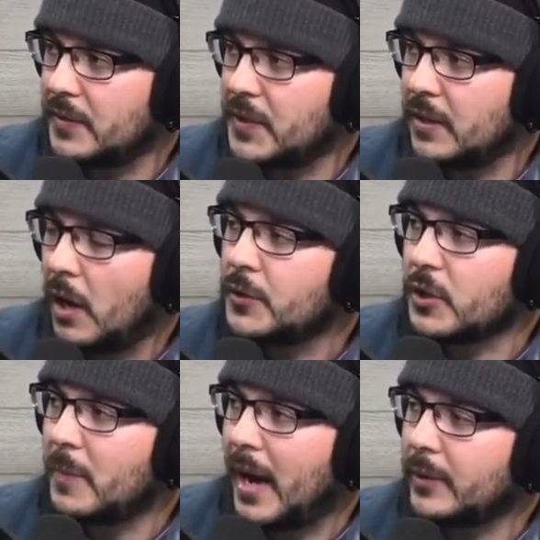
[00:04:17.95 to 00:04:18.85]
It
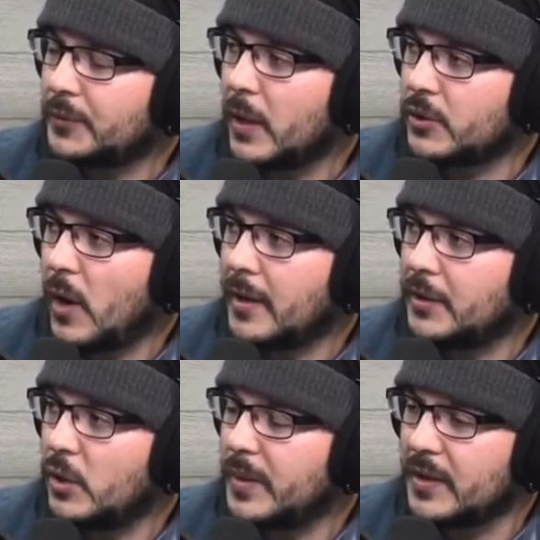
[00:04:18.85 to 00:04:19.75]
undermined what they were trying to
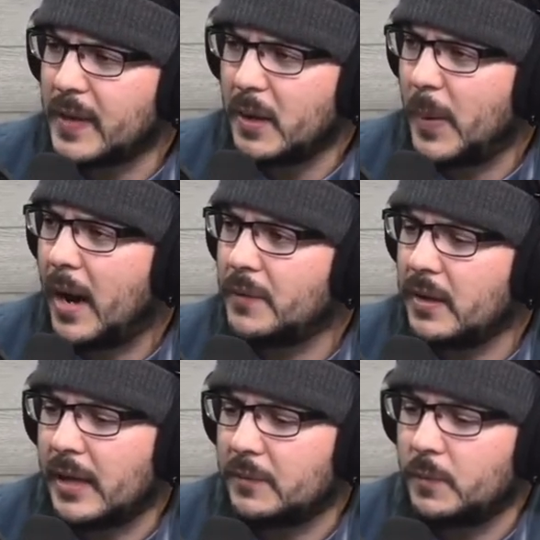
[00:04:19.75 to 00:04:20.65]
do because they
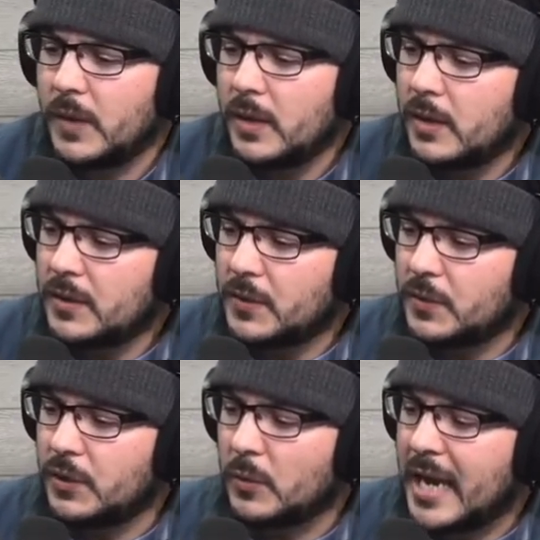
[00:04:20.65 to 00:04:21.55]
had
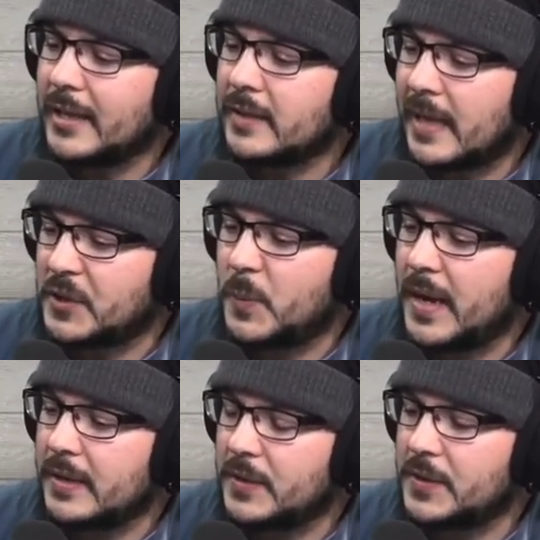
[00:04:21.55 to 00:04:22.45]
taking that
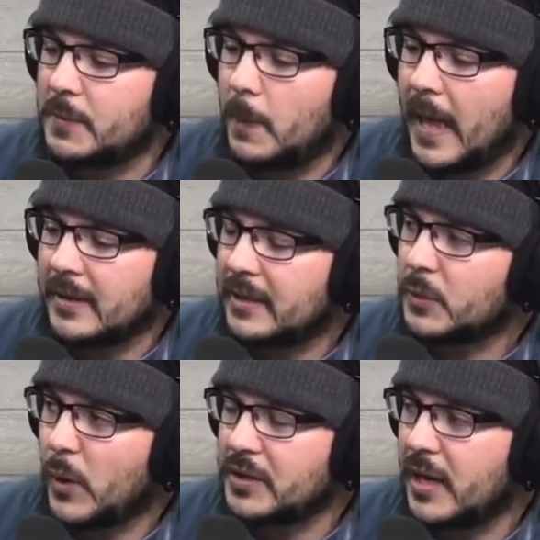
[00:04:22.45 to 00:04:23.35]
space and getting
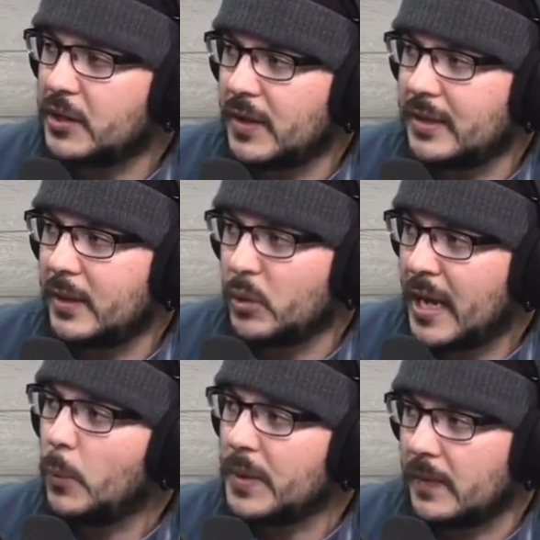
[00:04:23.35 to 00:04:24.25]
the press attention they did was
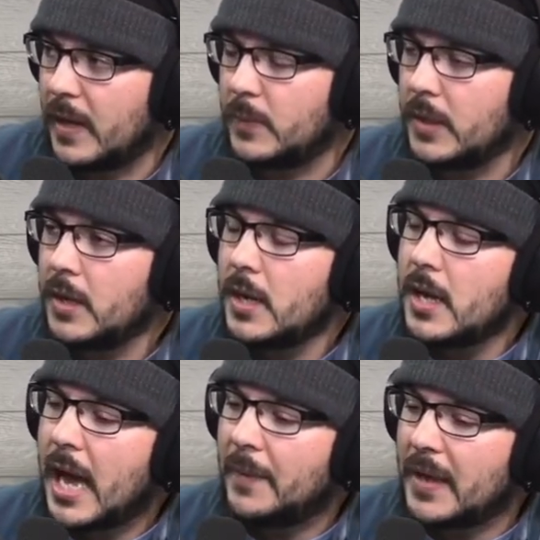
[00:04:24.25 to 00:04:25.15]
helping them.
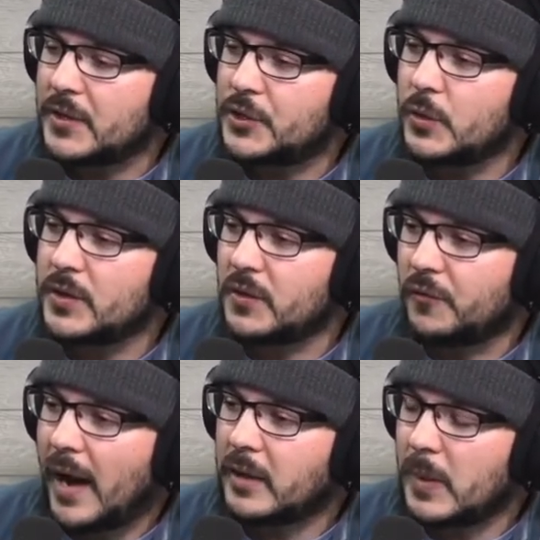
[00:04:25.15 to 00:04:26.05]
And then as soon as the
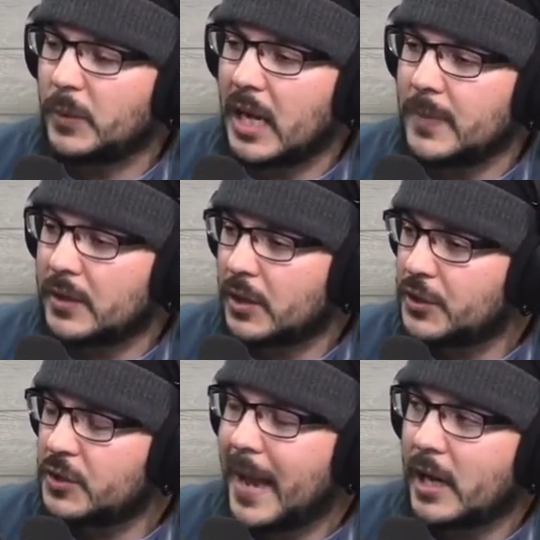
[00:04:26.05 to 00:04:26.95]
violent people came in and started
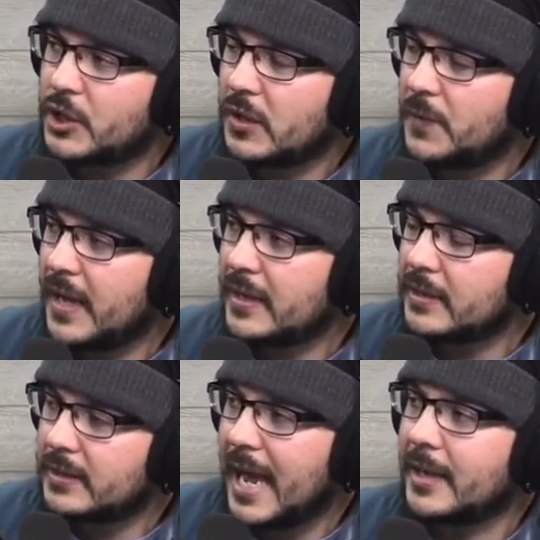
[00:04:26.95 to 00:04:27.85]
smashing things
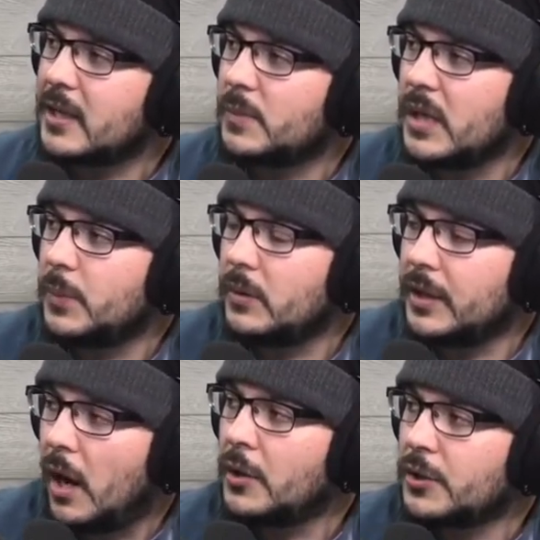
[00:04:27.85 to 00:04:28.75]
and attacking people,
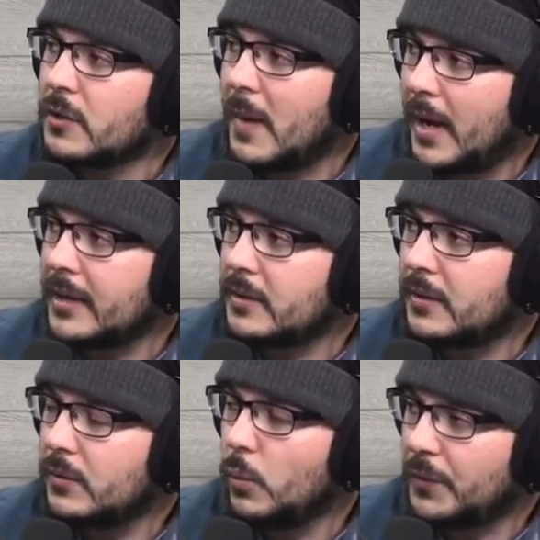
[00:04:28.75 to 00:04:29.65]
it undermined
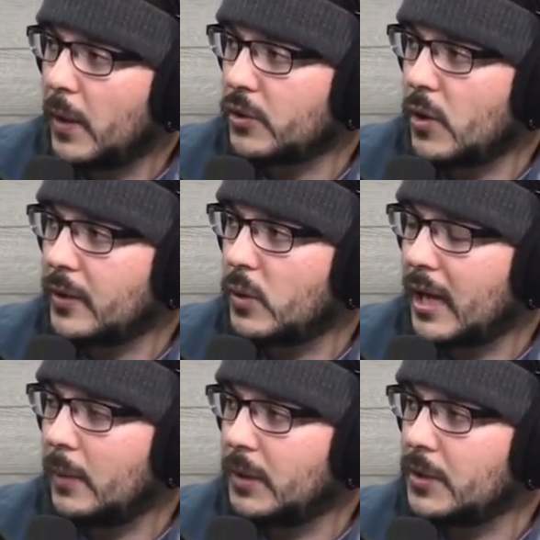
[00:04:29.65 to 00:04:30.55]
what they were trying to
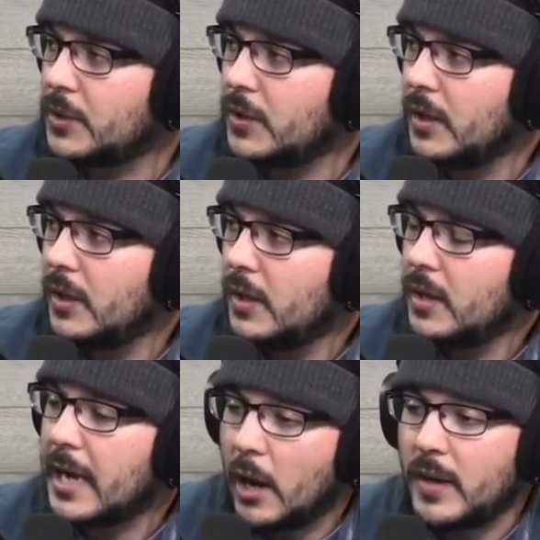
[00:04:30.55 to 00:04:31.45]
accomplish. Yeah.
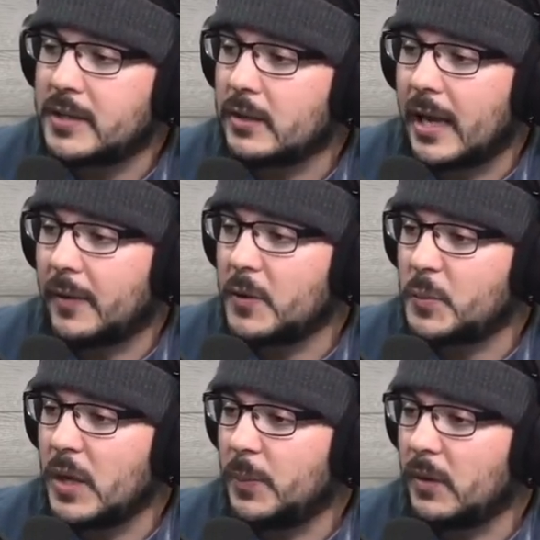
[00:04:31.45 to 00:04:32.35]
Now I see a lot of those
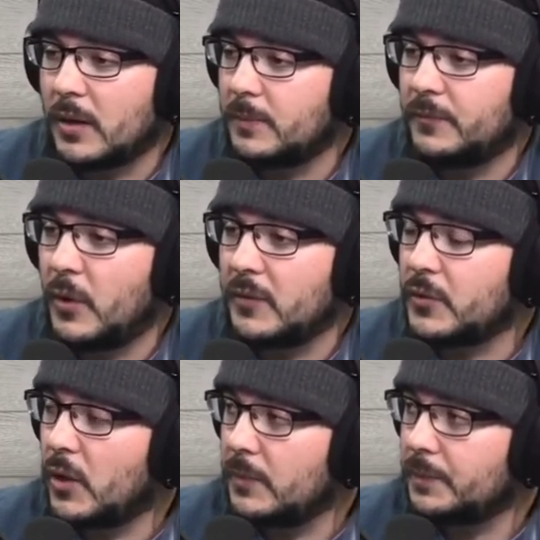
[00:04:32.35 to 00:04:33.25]
people are voting for
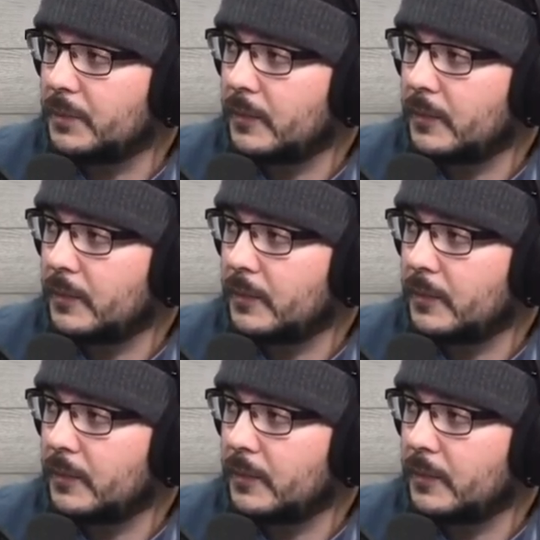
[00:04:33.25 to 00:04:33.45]
Trump.